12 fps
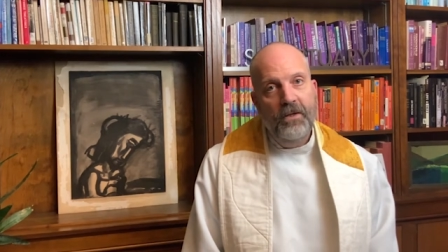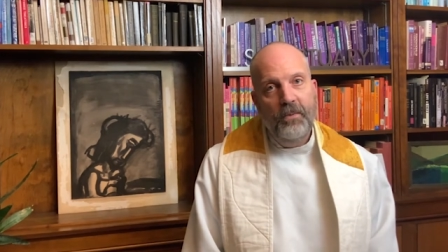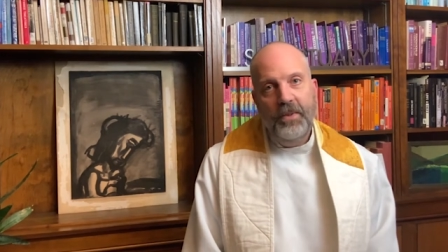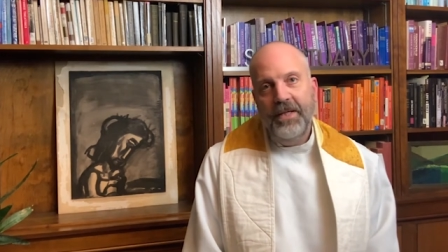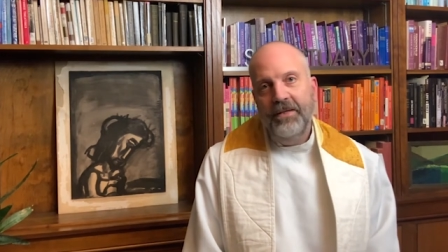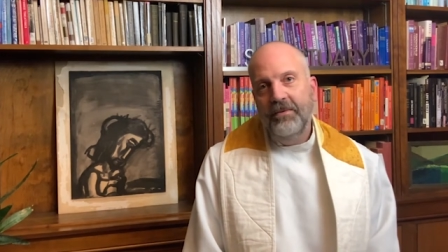
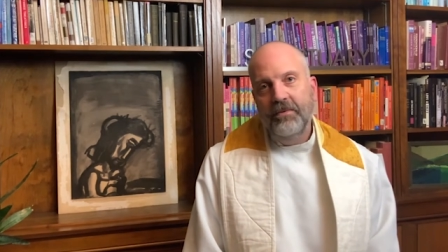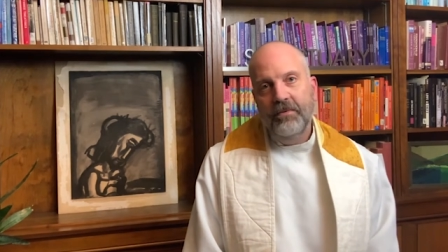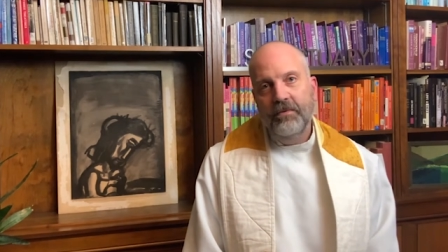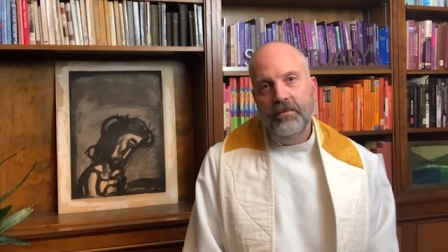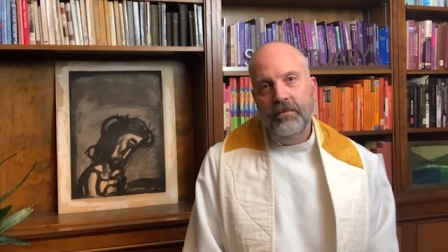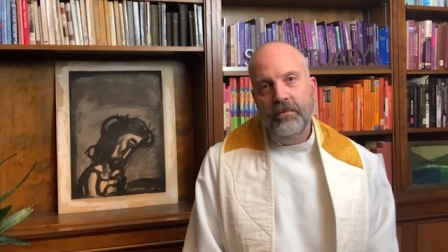We
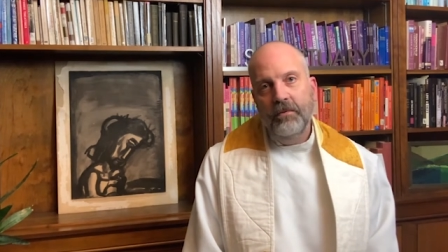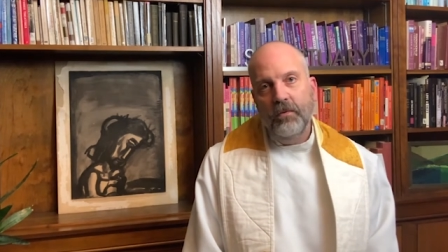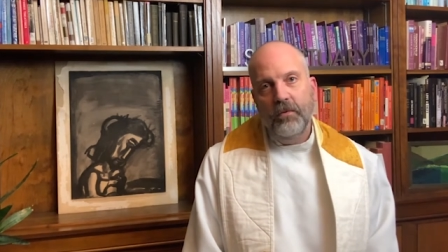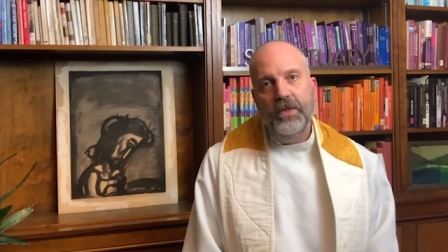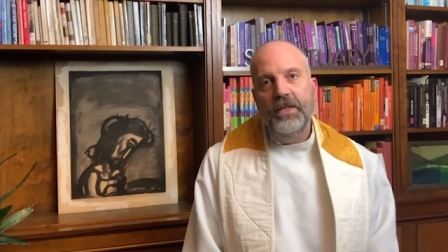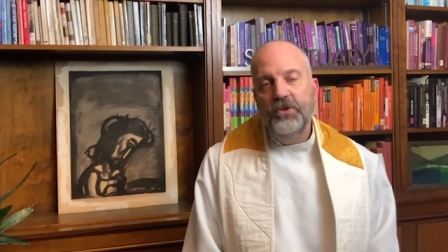didn't
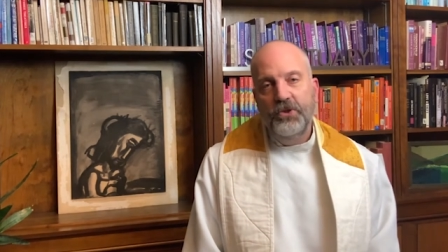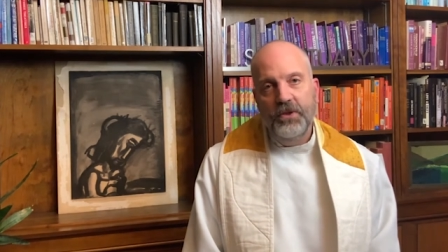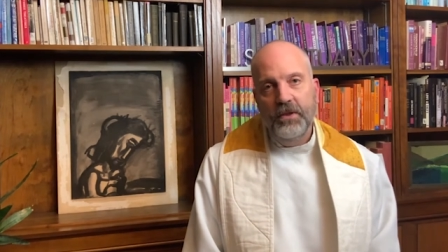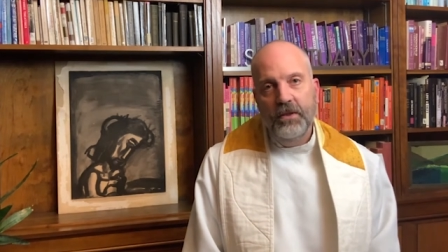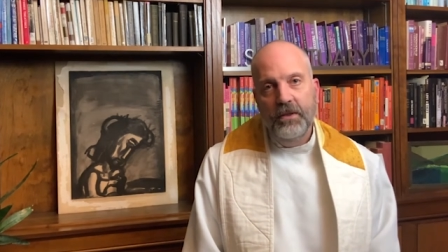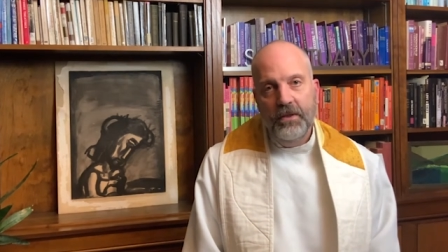
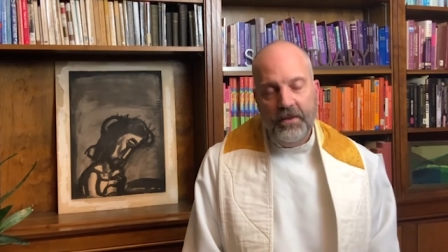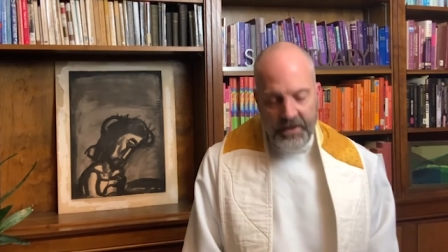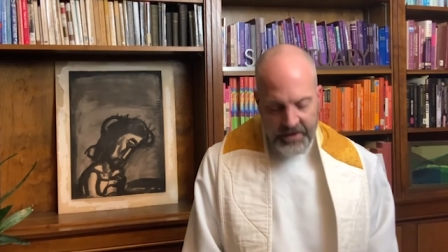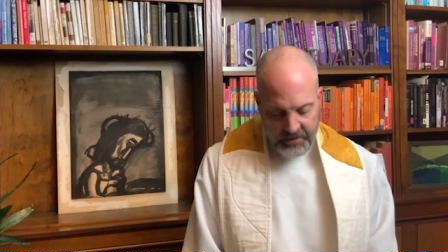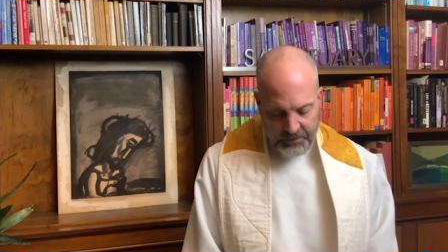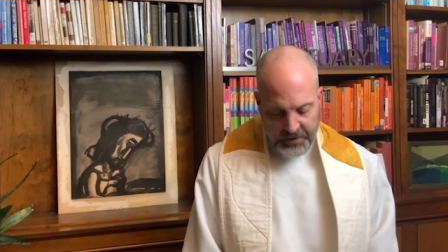reach
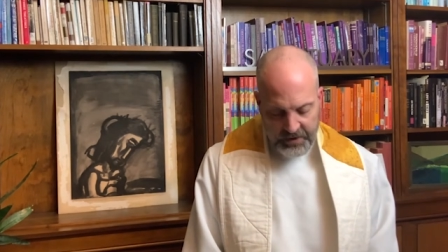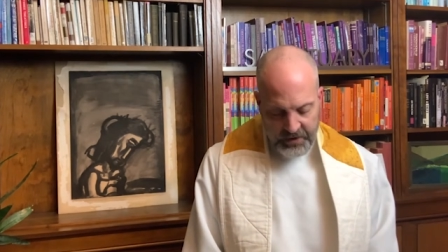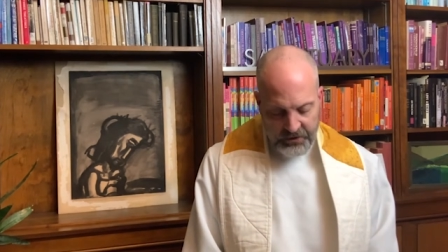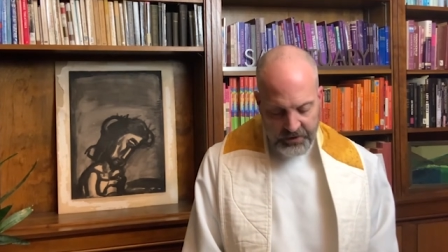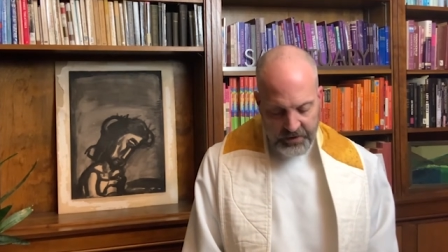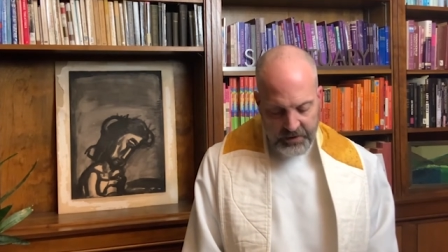these
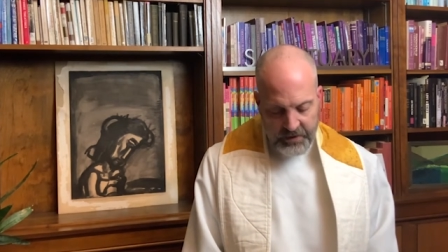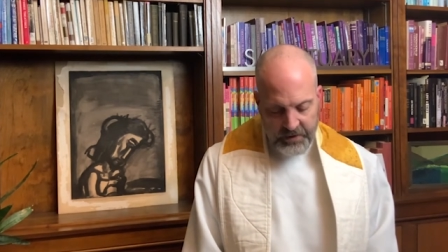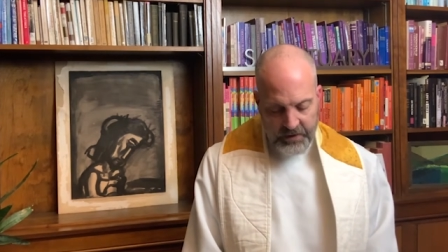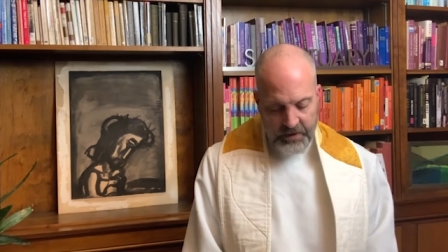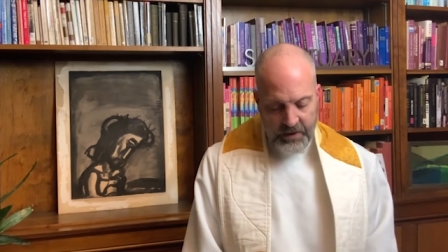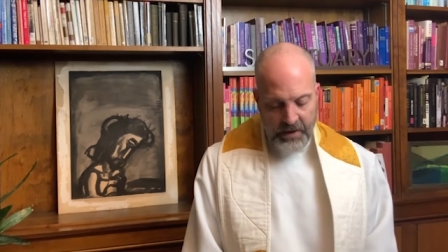
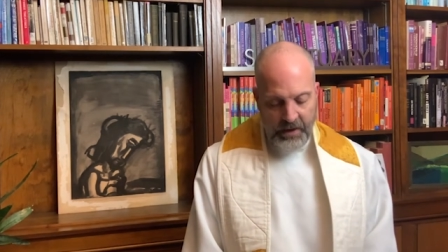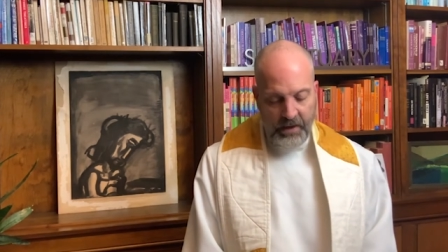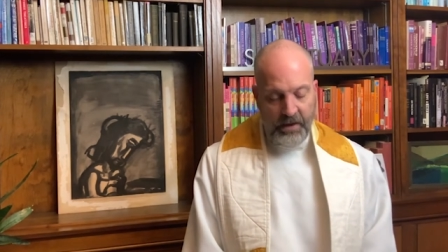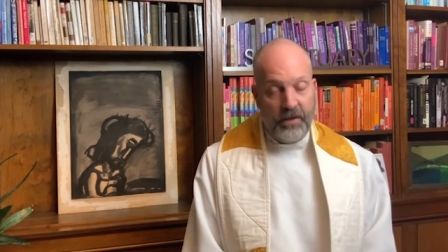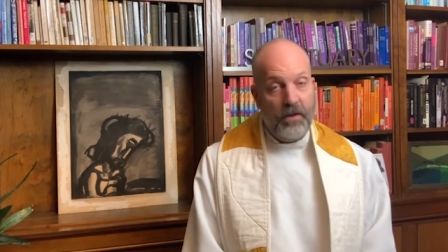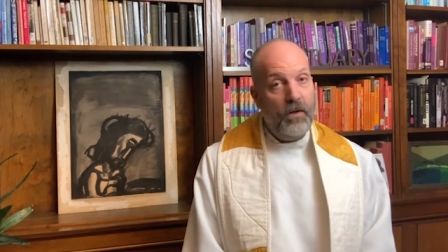positions
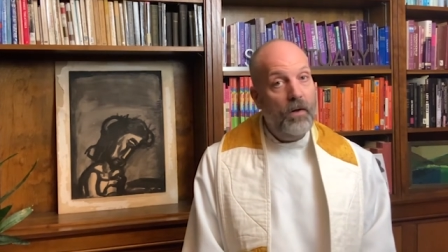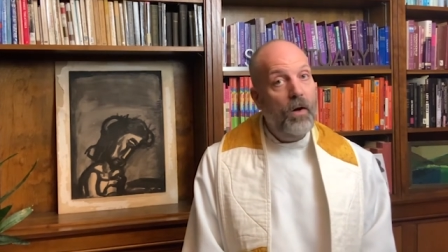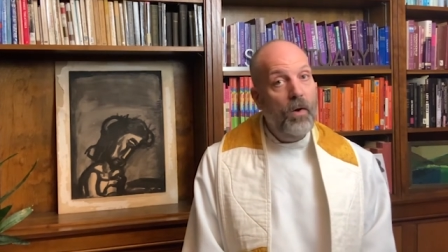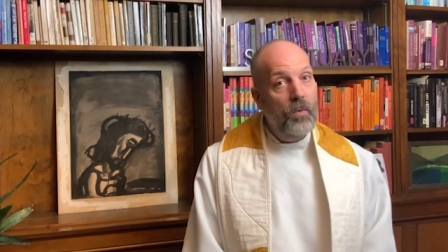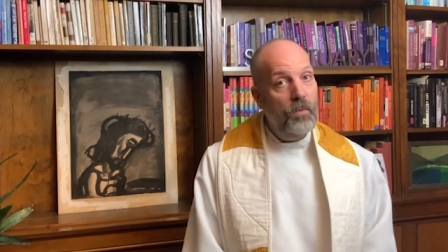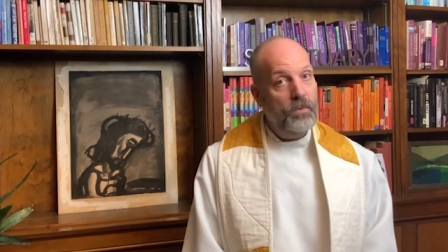on our
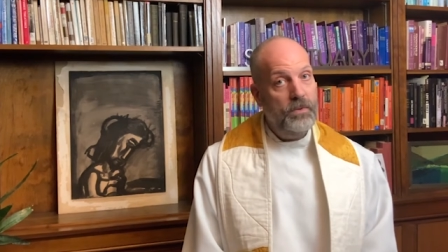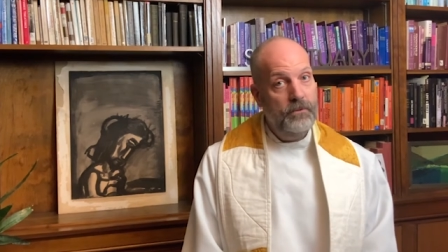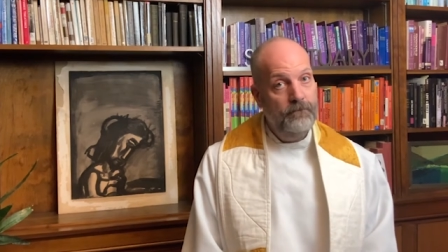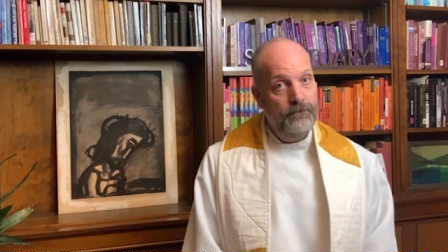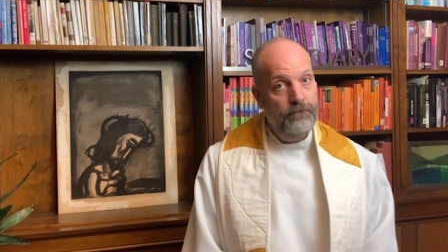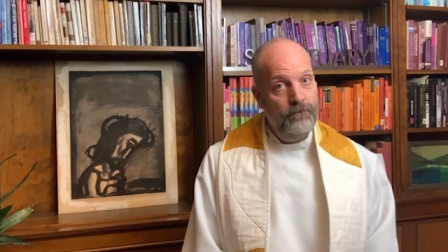own
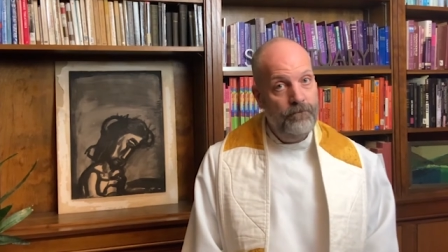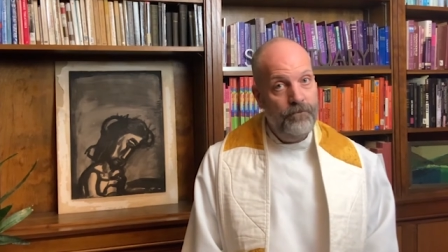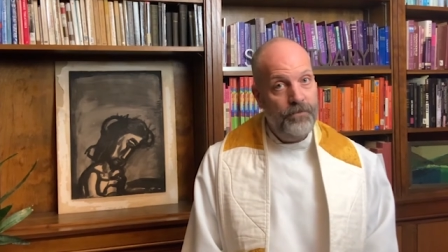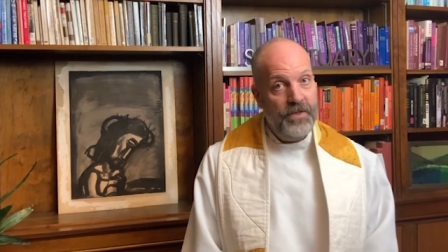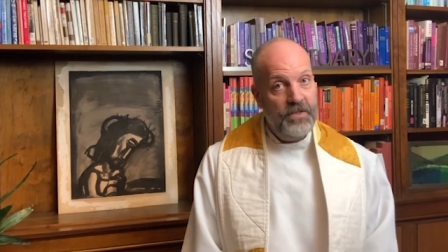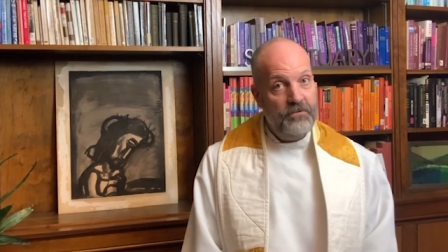
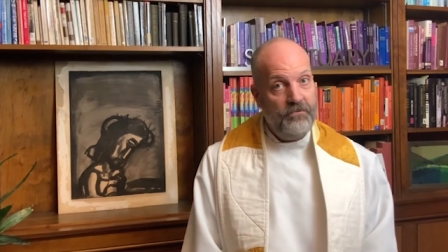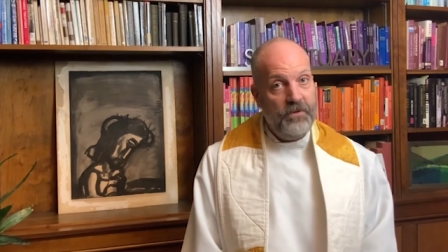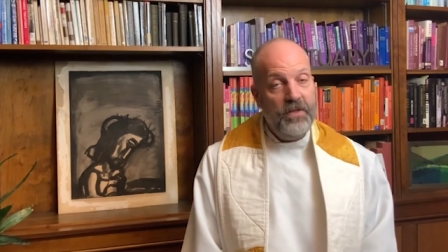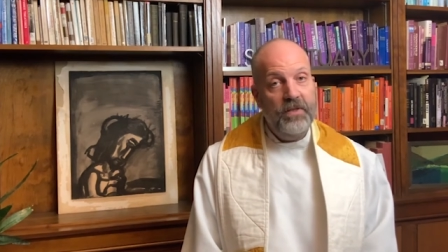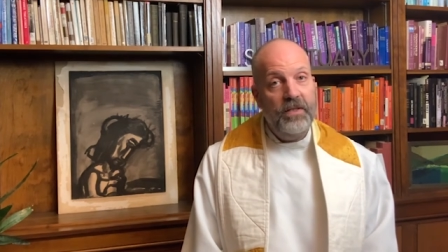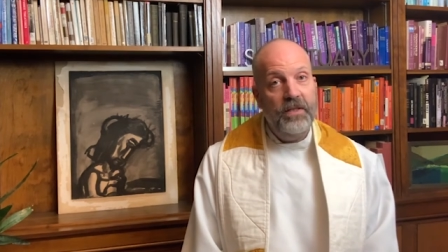as
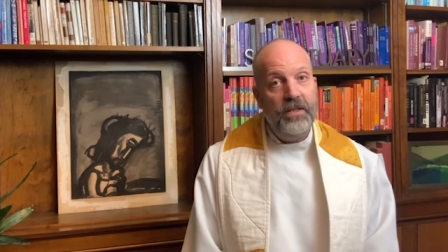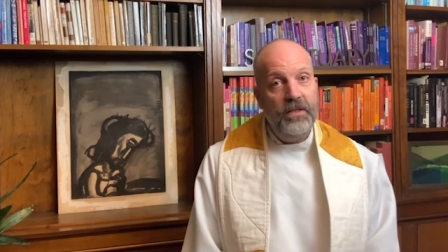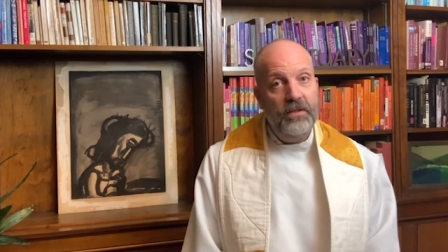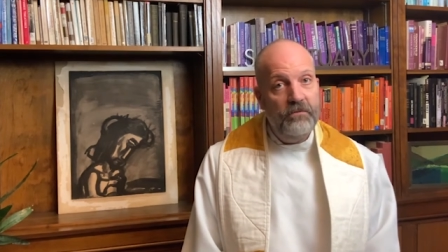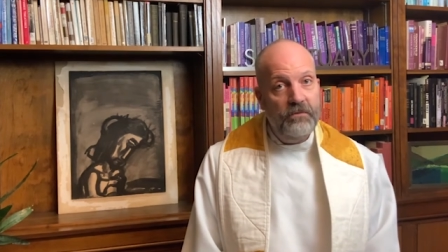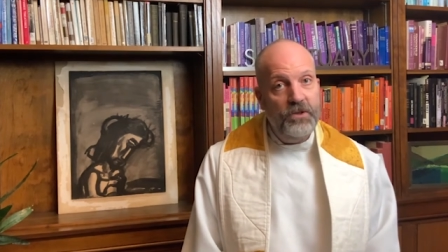free thinking
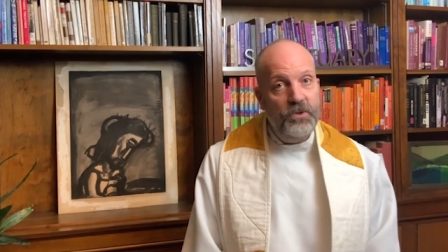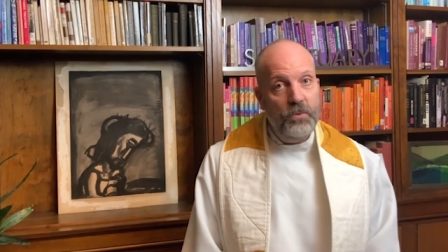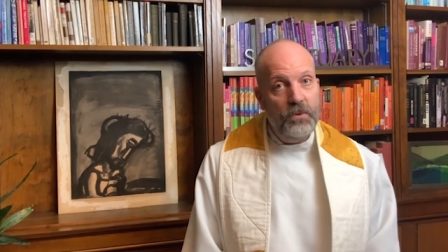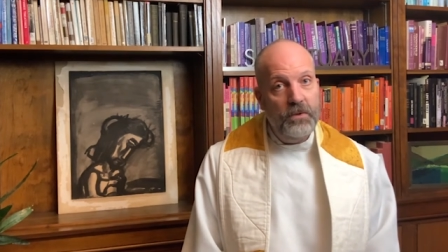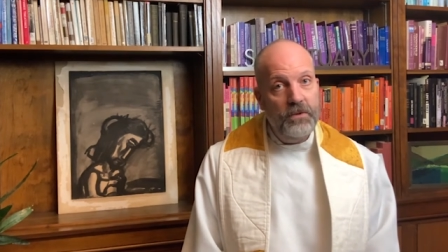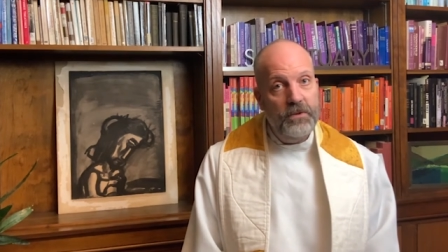
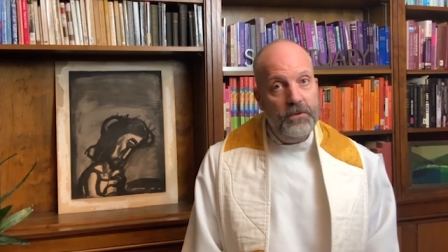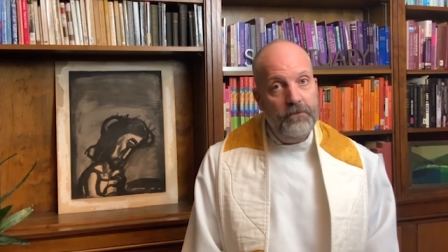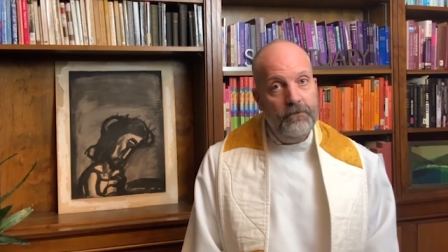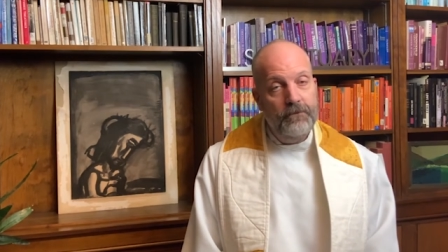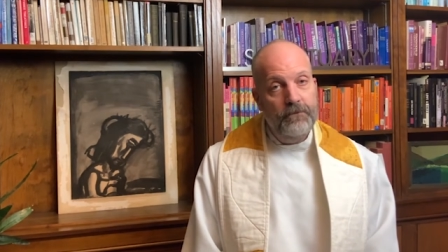individuals.